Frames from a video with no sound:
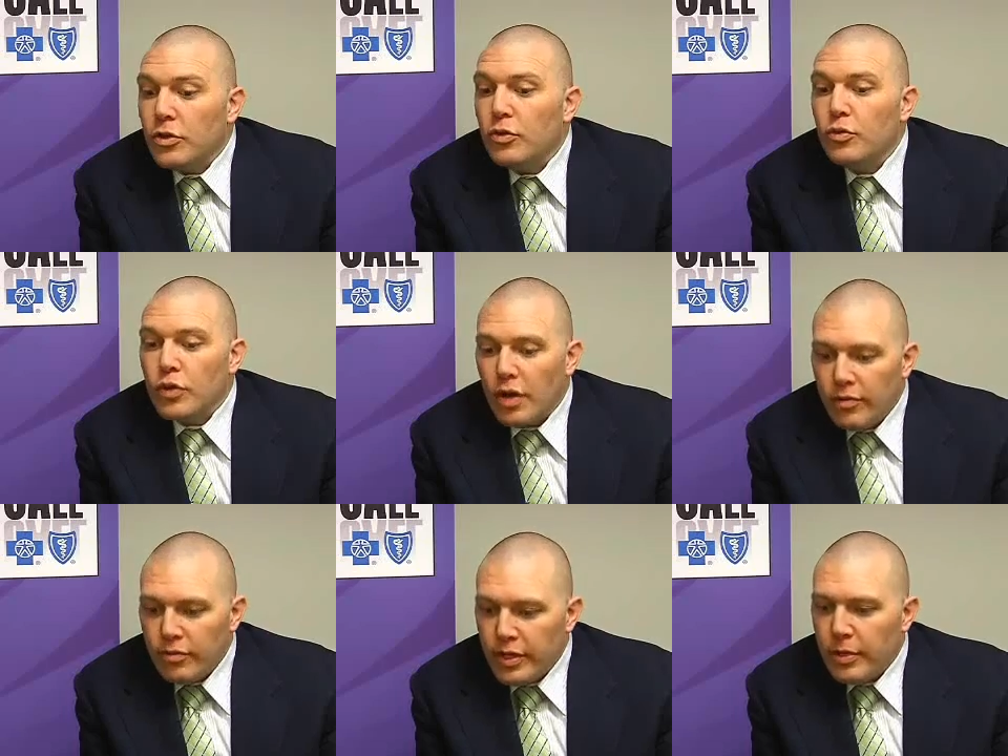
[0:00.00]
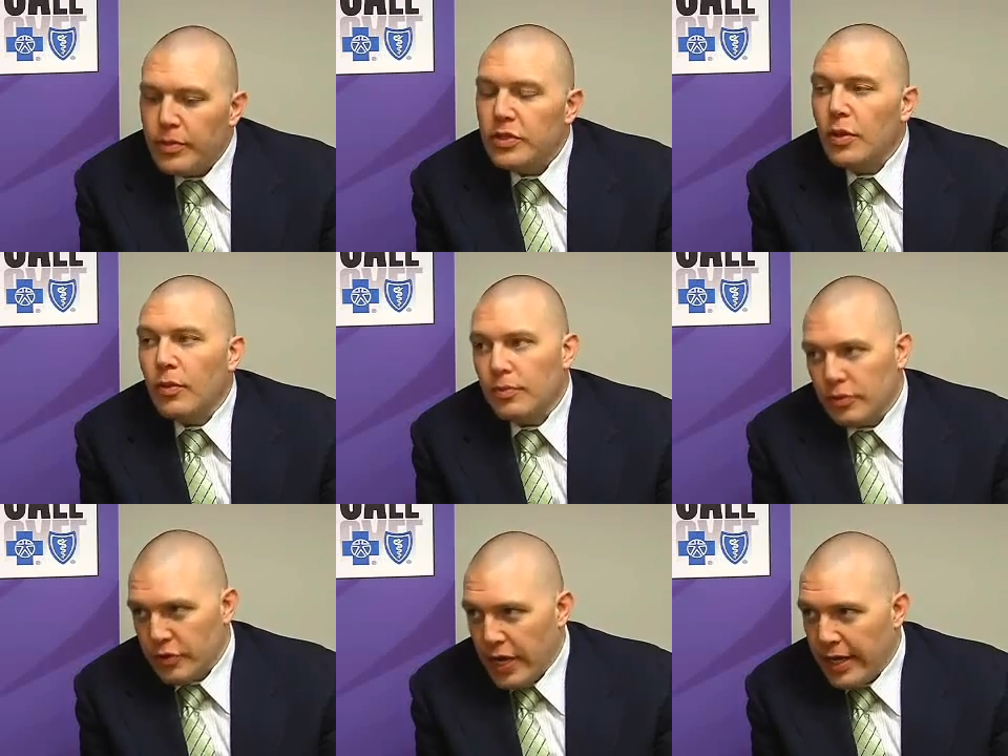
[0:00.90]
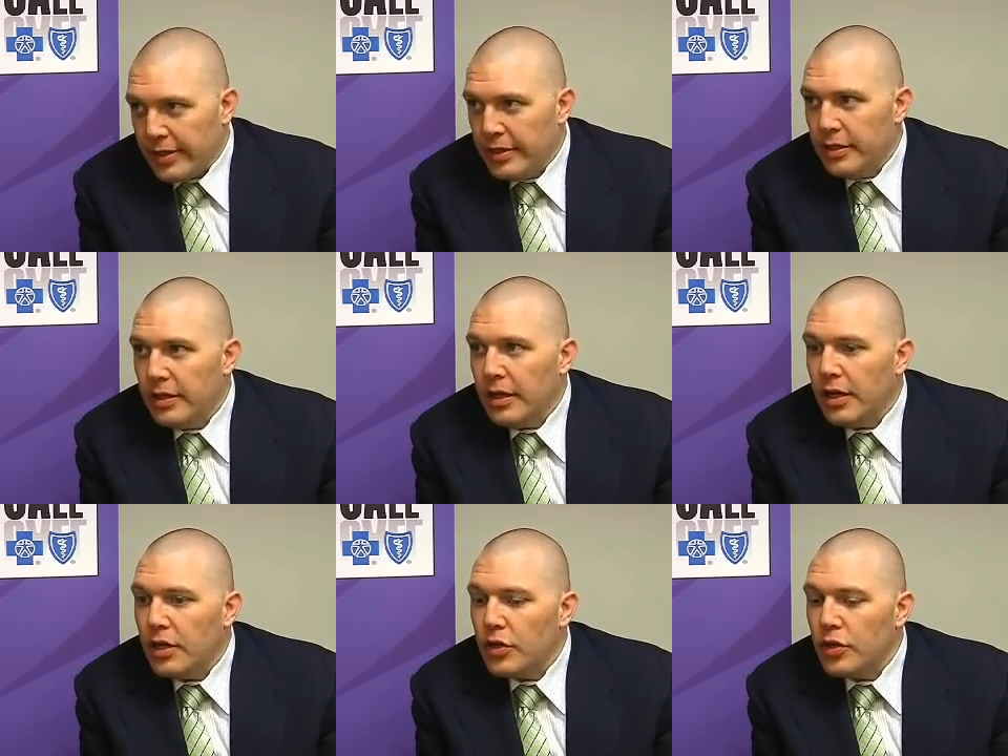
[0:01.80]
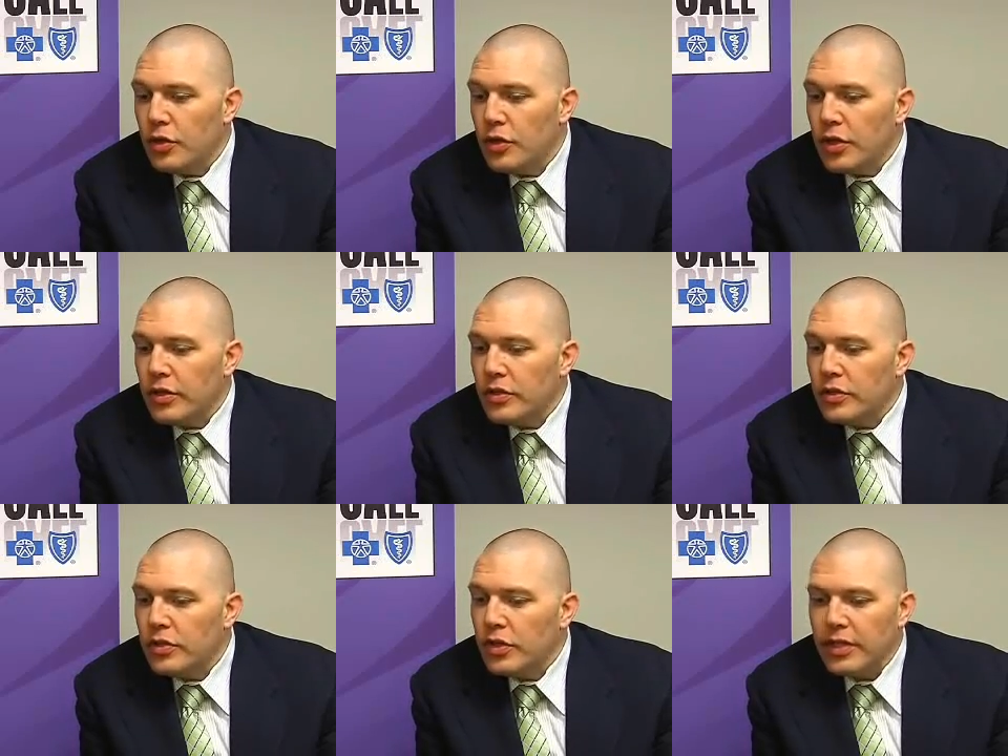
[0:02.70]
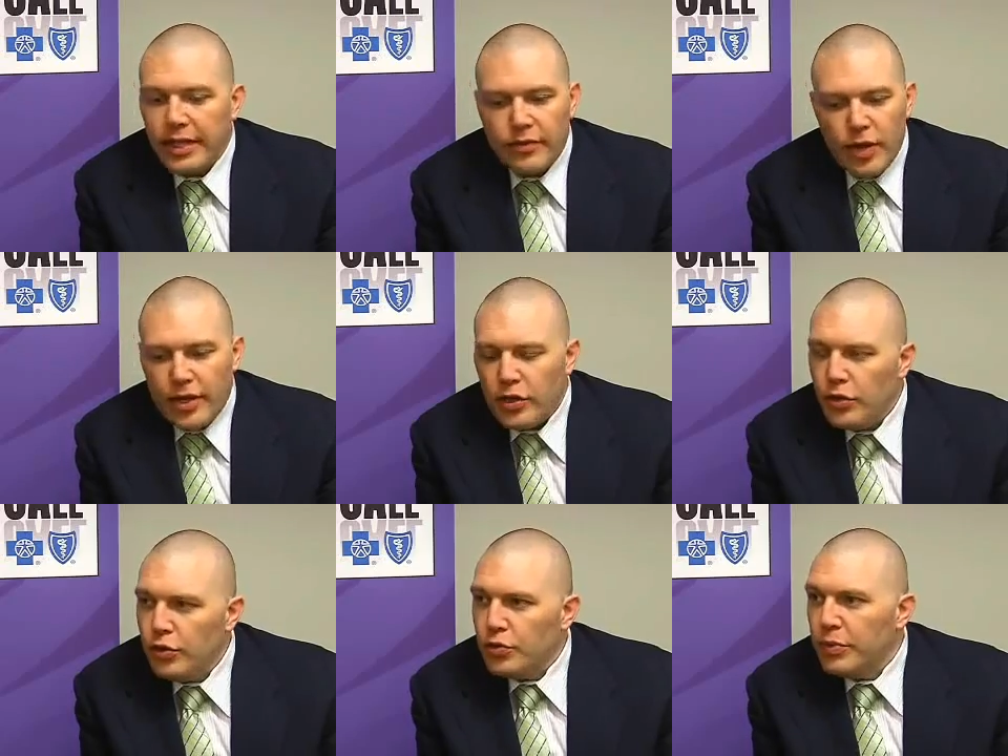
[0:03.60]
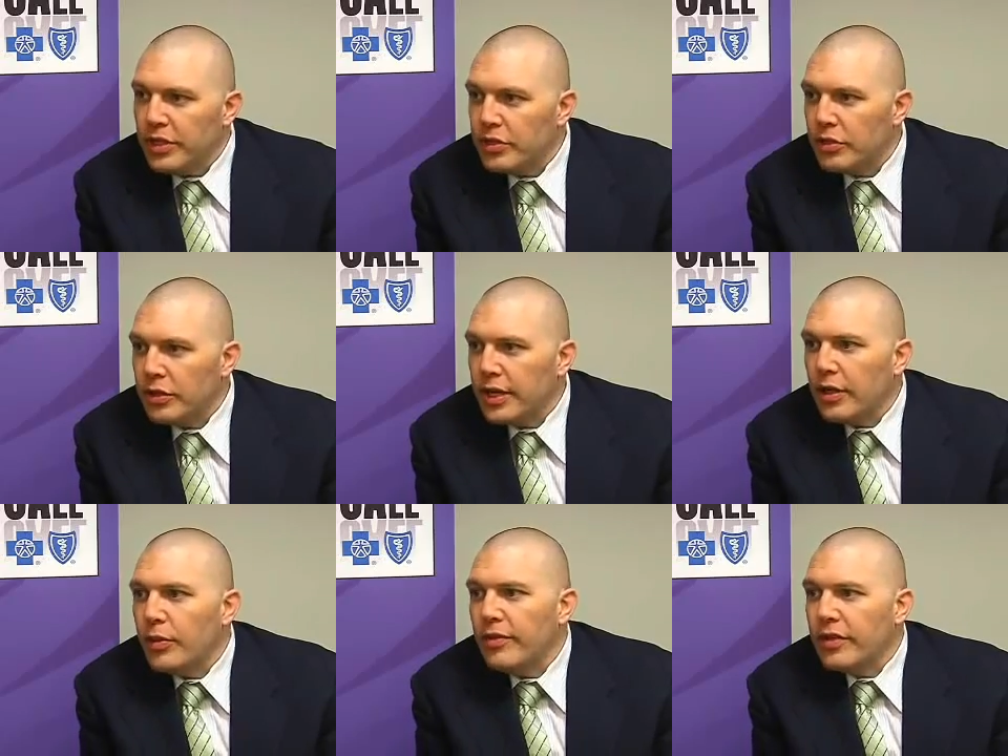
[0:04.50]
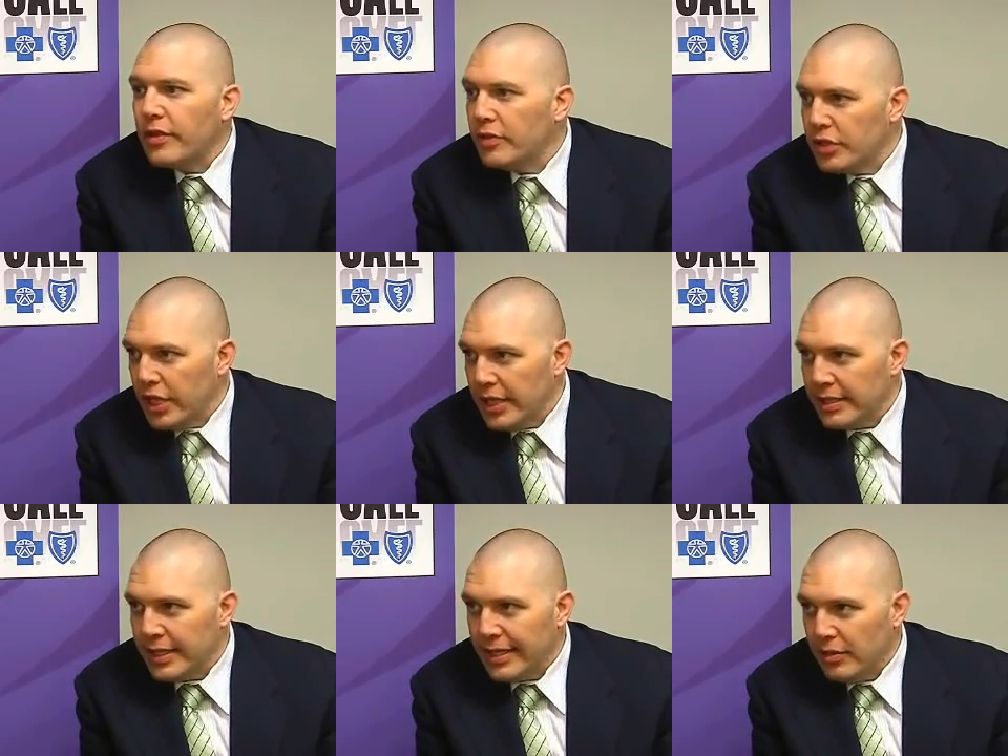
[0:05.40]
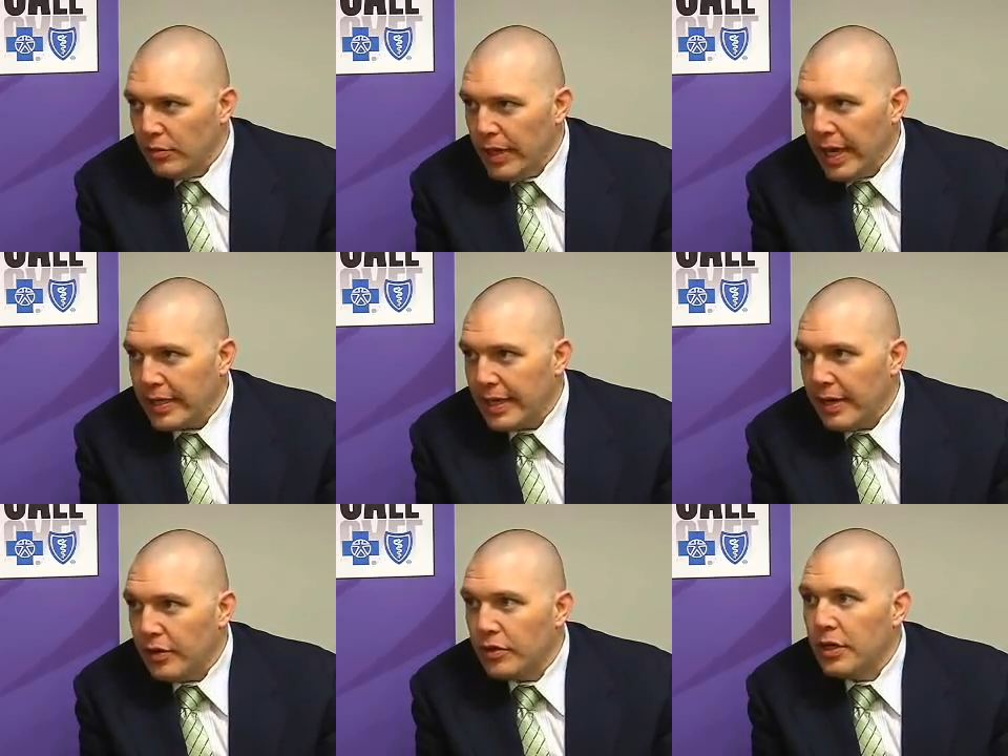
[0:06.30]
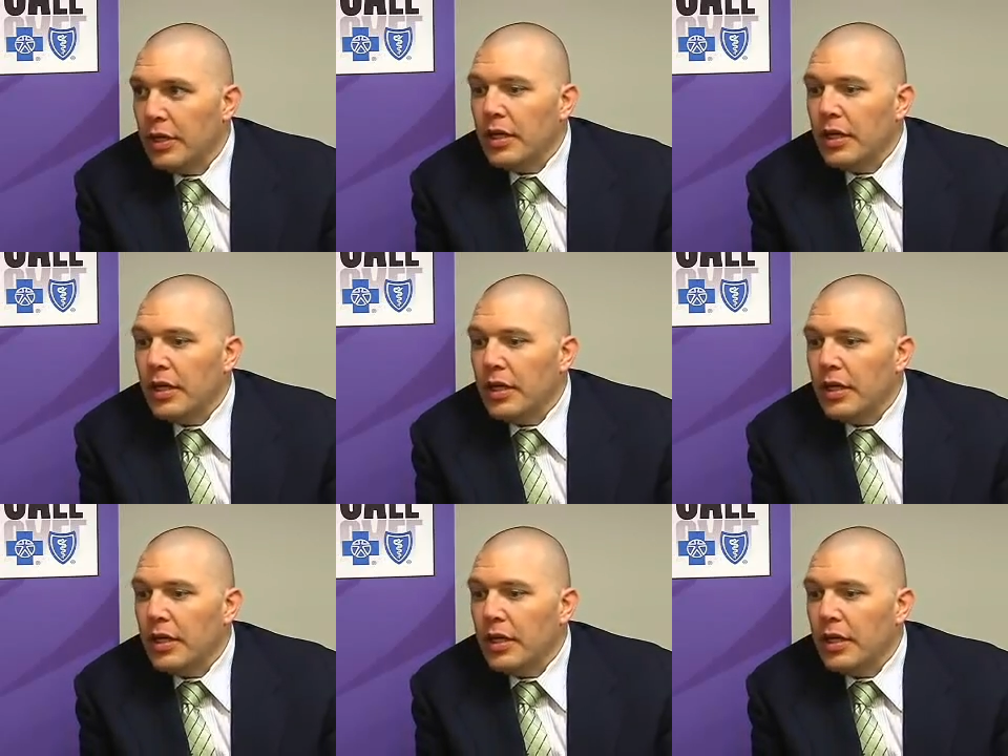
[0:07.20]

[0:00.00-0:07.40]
So recovery can be somewhat protracted. It's just like if you had a huge meniscal tear, we have to give it a chance to heal back down.